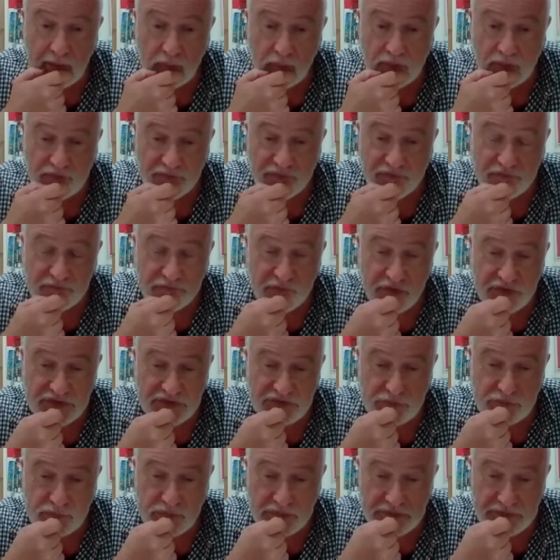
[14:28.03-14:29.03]
one of the
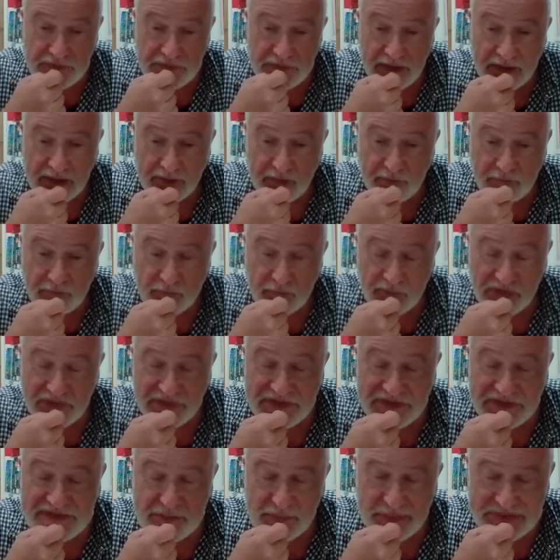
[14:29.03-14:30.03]
virtual uh,
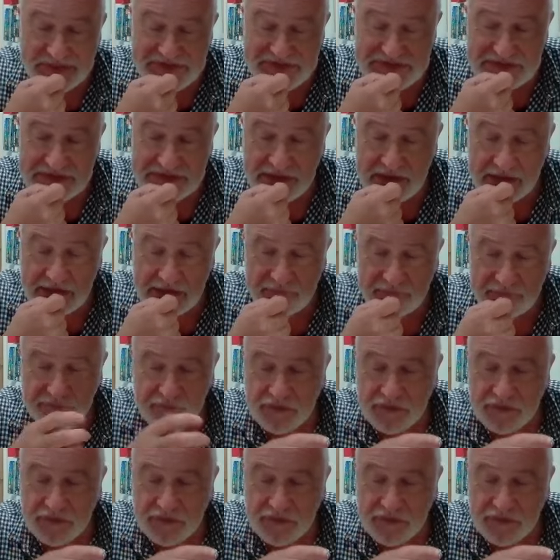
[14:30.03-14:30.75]
participants tonight.